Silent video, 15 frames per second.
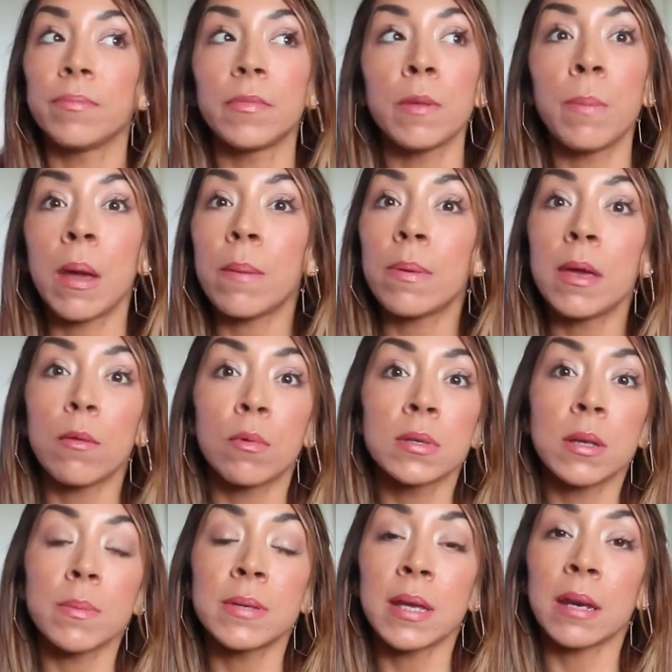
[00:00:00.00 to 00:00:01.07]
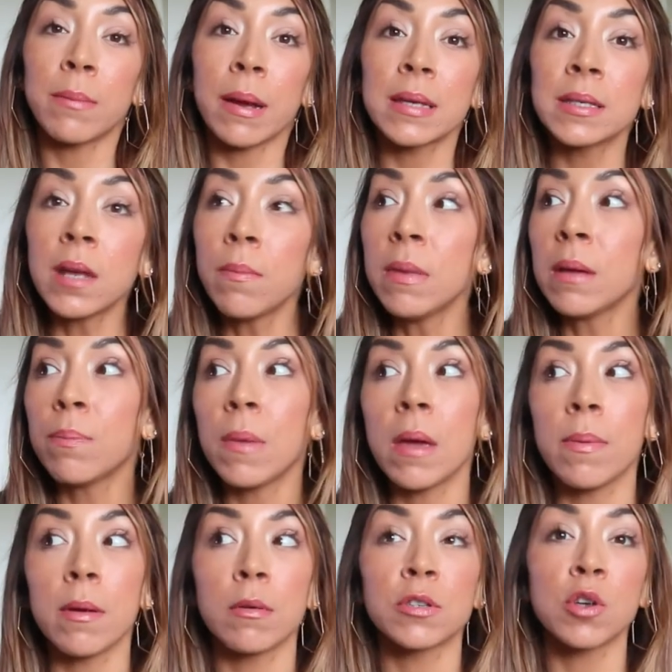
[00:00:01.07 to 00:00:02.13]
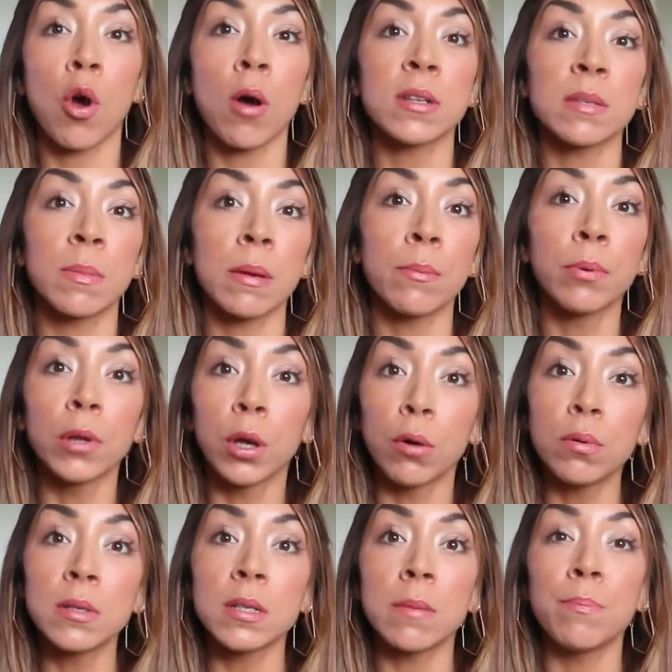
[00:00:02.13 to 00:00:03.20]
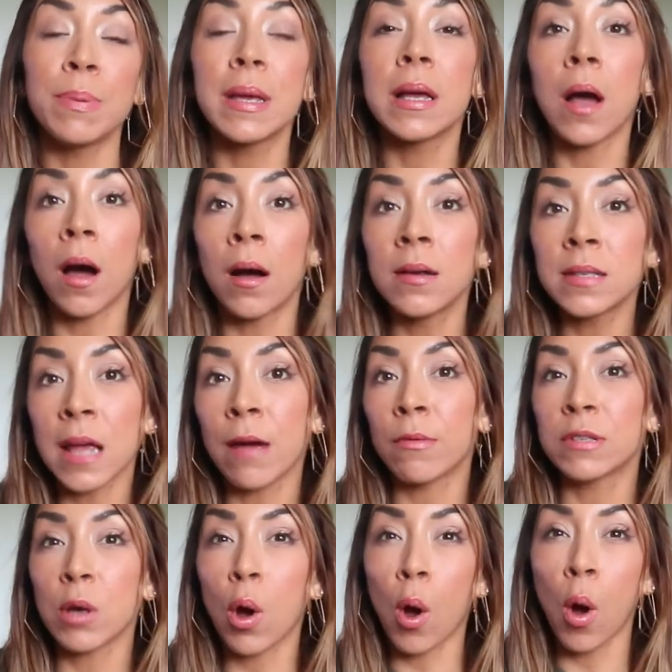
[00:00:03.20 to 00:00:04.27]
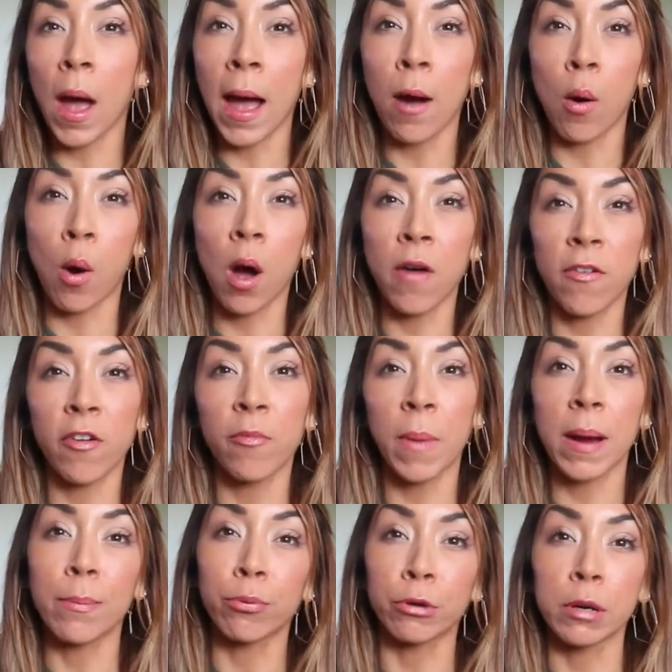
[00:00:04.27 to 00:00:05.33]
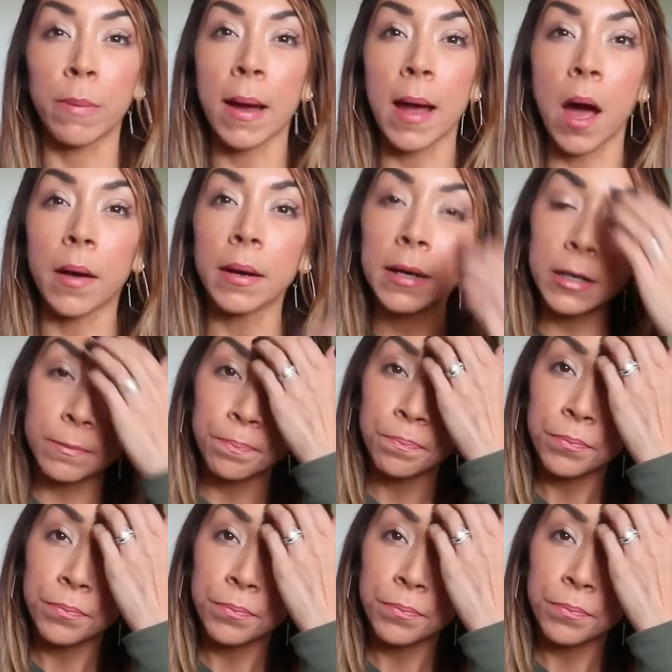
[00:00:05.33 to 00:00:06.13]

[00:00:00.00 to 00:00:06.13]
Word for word: maybe it was upsetting my stomach, maybe it was causing me bloat because I was at, off of my prebiotic.